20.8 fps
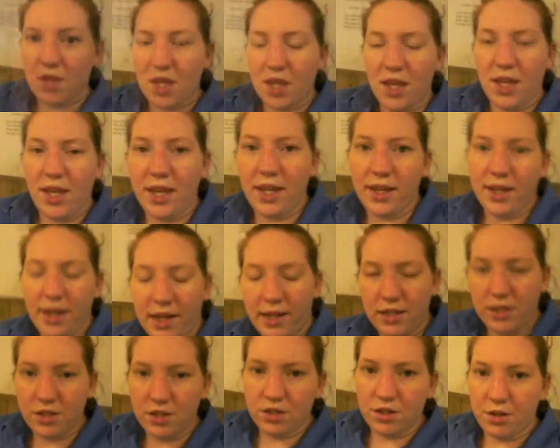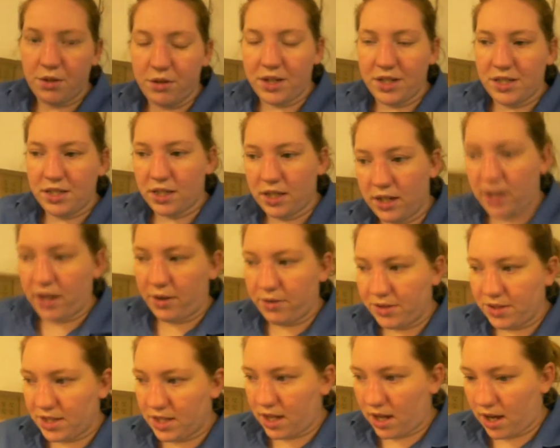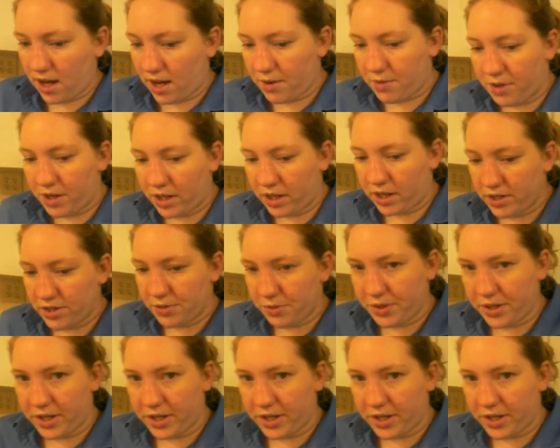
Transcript: Hey guys, so I said I would say hi when I got to